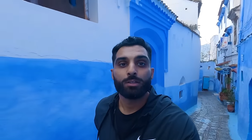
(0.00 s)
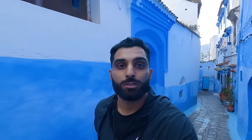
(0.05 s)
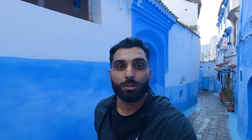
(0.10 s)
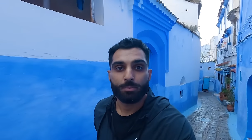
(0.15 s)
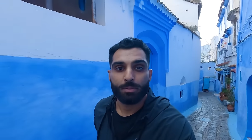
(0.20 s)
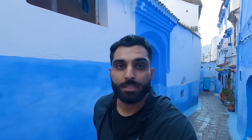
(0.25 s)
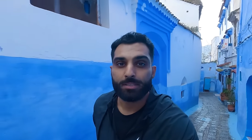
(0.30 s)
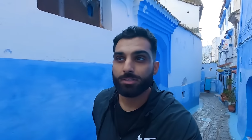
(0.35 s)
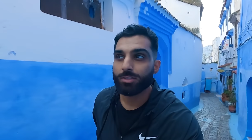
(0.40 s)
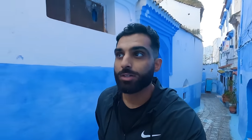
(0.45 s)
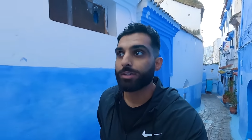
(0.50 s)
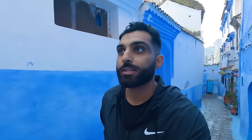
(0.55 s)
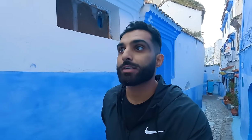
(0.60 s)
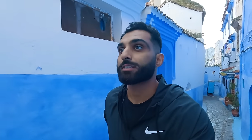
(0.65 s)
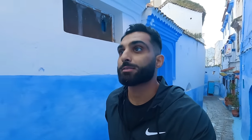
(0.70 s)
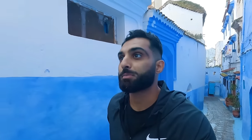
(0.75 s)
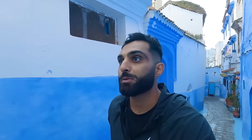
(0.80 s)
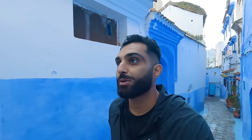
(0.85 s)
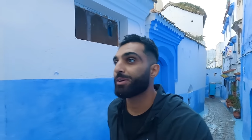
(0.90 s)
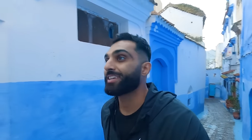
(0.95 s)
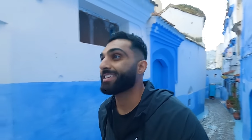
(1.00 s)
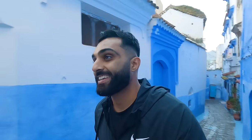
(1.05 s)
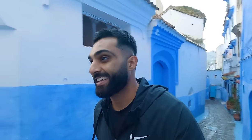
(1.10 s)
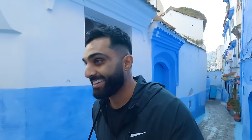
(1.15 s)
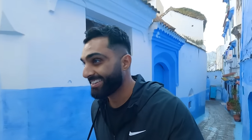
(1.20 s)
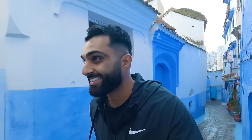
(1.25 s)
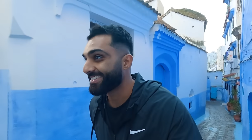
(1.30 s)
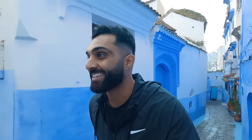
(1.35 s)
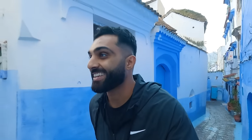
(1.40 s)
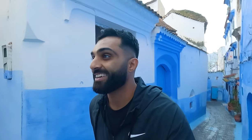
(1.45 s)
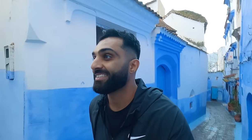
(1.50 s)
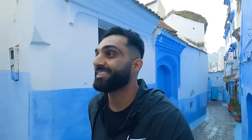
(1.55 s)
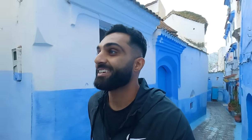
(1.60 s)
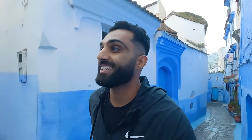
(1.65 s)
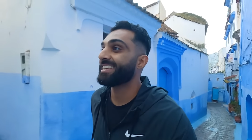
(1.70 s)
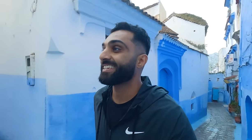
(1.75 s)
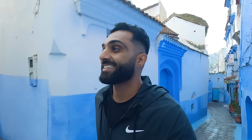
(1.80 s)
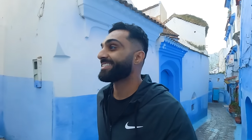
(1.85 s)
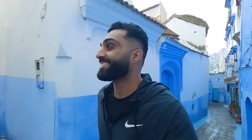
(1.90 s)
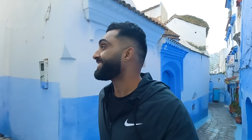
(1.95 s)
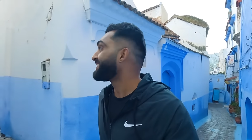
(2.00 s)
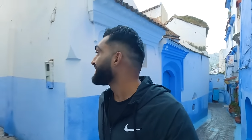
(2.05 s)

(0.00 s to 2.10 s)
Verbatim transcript: So I'm gonna start exploring now. Assalamu alaikum.